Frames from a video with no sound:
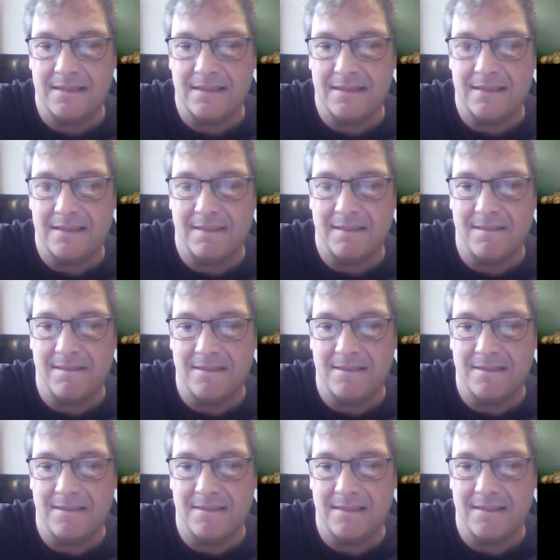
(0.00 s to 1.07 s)

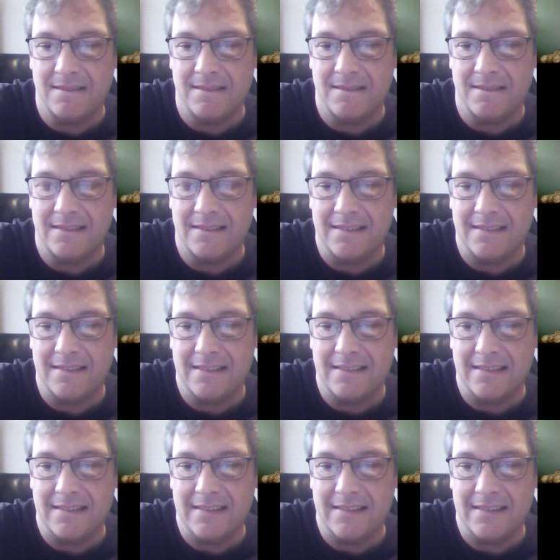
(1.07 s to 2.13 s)

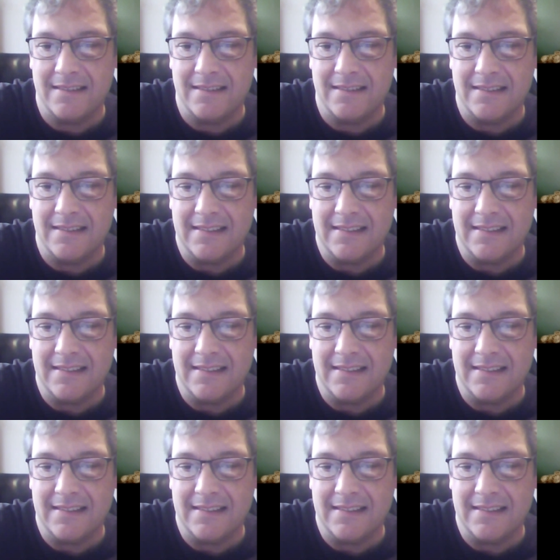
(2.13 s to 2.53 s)
No words are spoken by the person on screen.